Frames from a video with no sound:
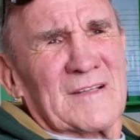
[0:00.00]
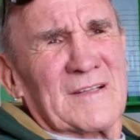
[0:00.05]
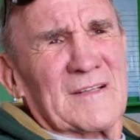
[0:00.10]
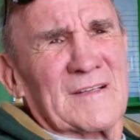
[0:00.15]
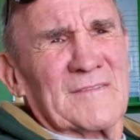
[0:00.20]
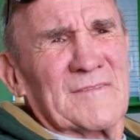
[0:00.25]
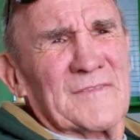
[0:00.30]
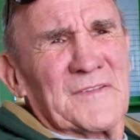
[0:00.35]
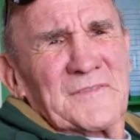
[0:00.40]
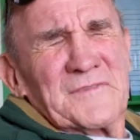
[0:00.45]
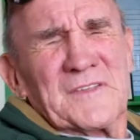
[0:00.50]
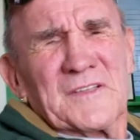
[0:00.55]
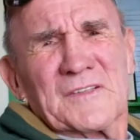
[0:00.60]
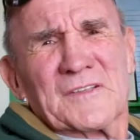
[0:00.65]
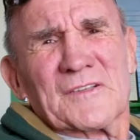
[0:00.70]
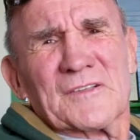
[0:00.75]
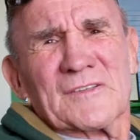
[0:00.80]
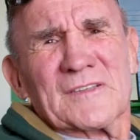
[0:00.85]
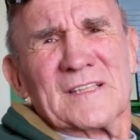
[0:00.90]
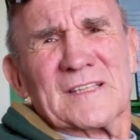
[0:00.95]
50
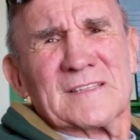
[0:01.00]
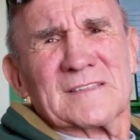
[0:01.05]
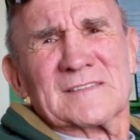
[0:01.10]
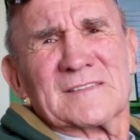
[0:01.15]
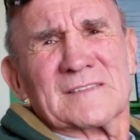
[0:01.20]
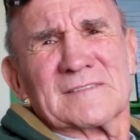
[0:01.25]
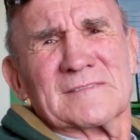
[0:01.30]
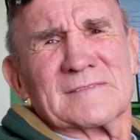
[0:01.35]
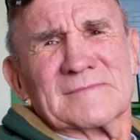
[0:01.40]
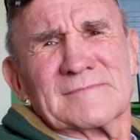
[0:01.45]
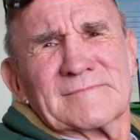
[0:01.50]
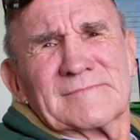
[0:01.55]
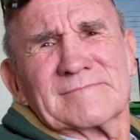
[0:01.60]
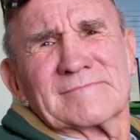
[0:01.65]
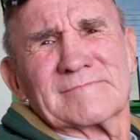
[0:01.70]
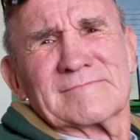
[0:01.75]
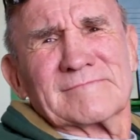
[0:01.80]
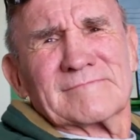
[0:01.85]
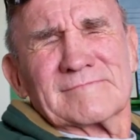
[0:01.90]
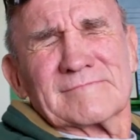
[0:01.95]
degrees
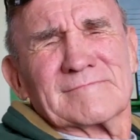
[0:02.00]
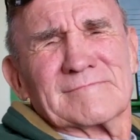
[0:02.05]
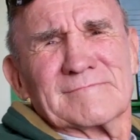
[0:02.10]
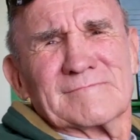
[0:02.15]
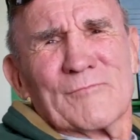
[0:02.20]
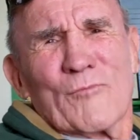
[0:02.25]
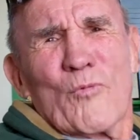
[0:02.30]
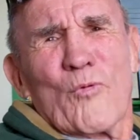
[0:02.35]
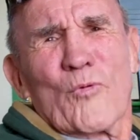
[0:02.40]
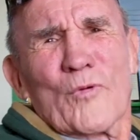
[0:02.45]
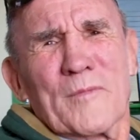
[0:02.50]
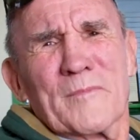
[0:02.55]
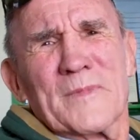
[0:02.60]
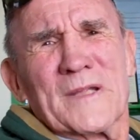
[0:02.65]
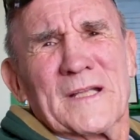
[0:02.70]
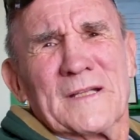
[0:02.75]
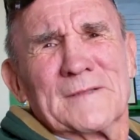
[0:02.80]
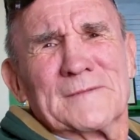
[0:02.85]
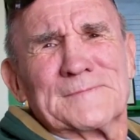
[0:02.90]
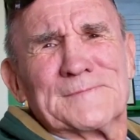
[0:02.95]
and warm,
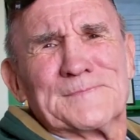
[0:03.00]
you know.